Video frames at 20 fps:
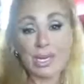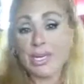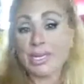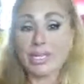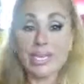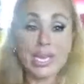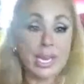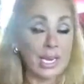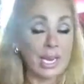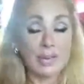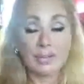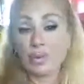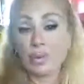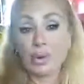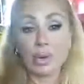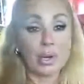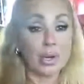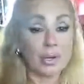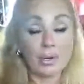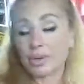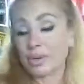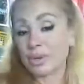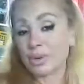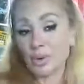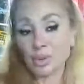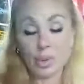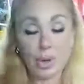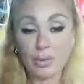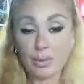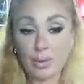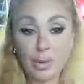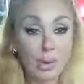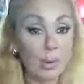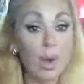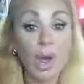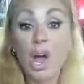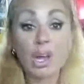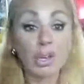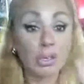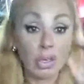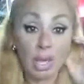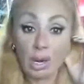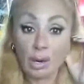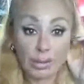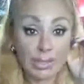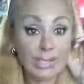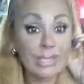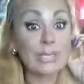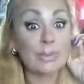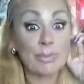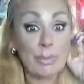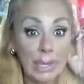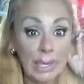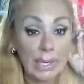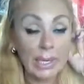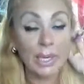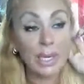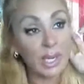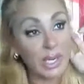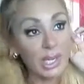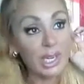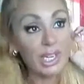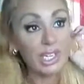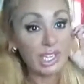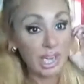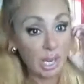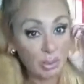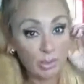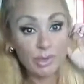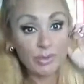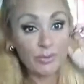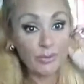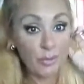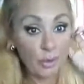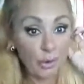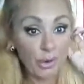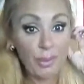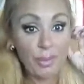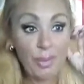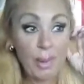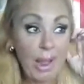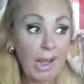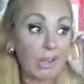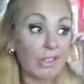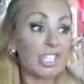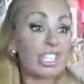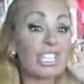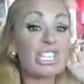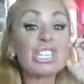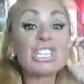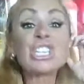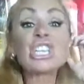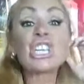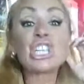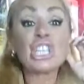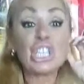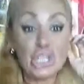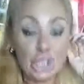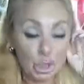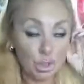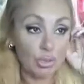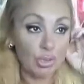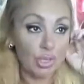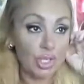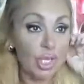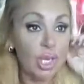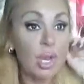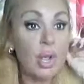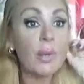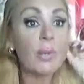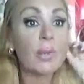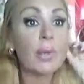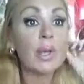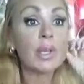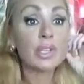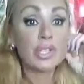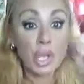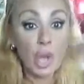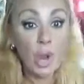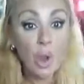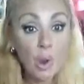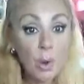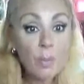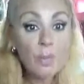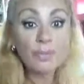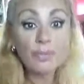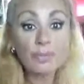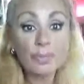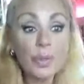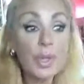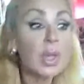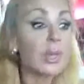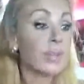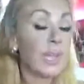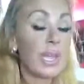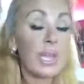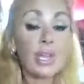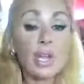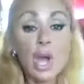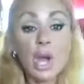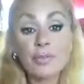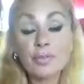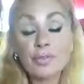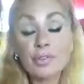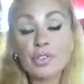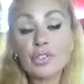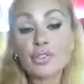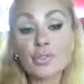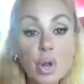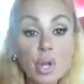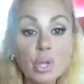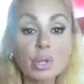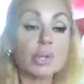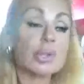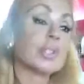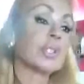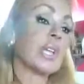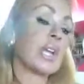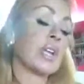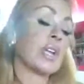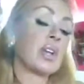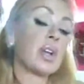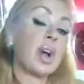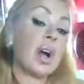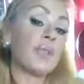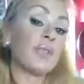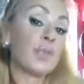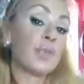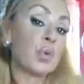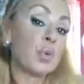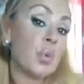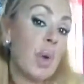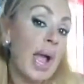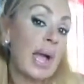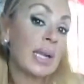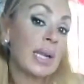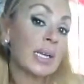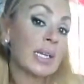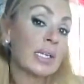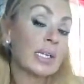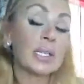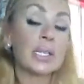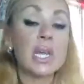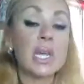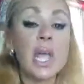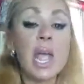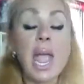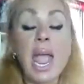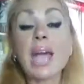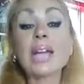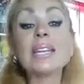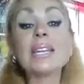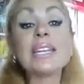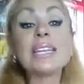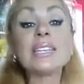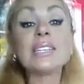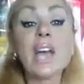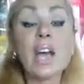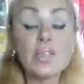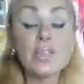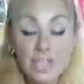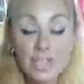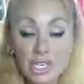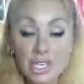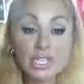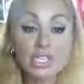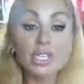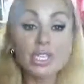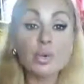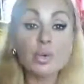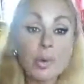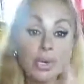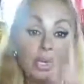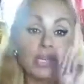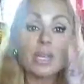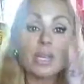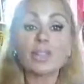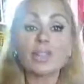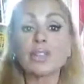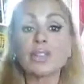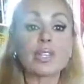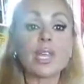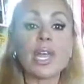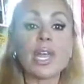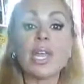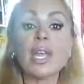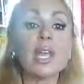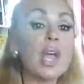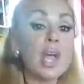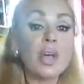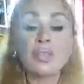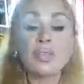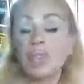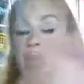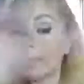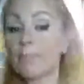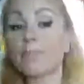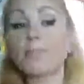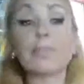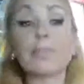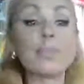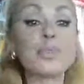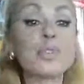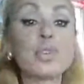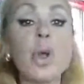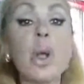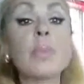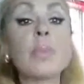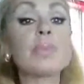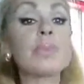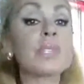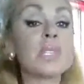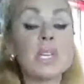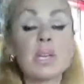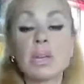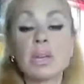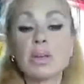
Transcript: could take everywhere. Well, I don't know. He's big. He's almost 40 pounds. He's huge. So, thank God for strollers. Thank God for wagons. And he loves it. And you know what? Another thing that trumps,